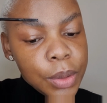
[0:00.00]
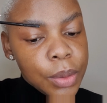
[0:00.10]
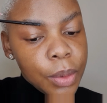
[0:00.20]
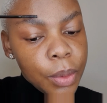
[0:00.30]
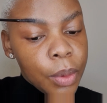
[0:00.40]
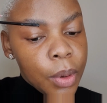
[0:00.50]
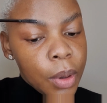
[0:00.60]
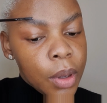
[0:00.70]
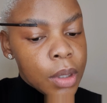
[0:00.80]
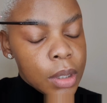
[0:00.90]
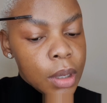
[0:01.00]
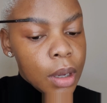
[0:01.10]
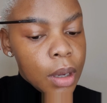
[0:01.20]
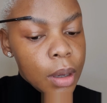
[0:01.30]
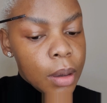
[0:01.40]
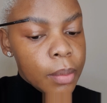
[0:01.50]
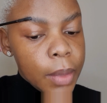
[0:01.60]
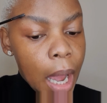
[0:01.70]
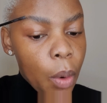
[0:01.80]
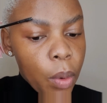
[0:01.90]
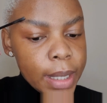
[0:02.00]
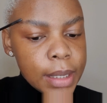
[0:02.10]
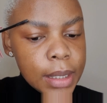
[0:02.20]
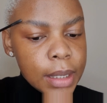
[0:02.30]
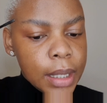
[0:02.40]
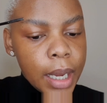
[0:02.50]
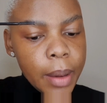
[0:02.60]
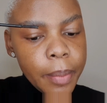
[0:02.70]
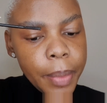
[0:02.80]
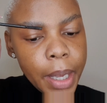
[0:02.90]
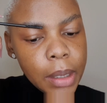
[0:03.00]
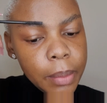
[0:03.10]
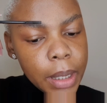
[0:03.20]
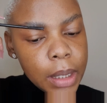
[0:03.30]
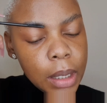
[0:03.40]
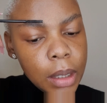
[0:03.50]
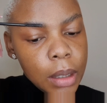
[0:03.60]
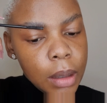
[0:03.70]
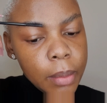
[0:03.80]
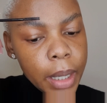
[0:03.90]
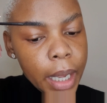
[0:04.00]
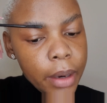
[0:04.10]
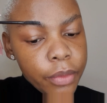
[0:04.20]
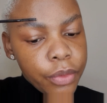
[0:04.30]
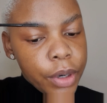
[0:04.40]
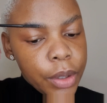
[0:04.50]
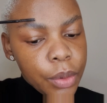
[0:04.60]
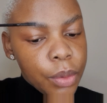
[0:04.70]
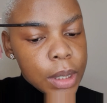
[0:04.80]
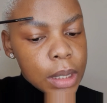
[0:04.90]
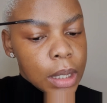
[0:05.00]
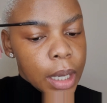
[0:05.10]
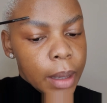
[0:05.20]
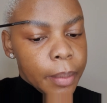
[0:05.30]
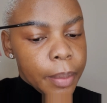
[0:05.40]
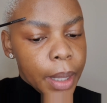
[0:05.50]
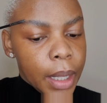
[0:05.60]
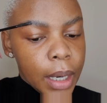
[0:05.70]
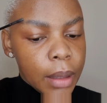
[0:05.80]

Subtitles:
So I wasn't in the campaign, but then I had a friend who was in the campaign.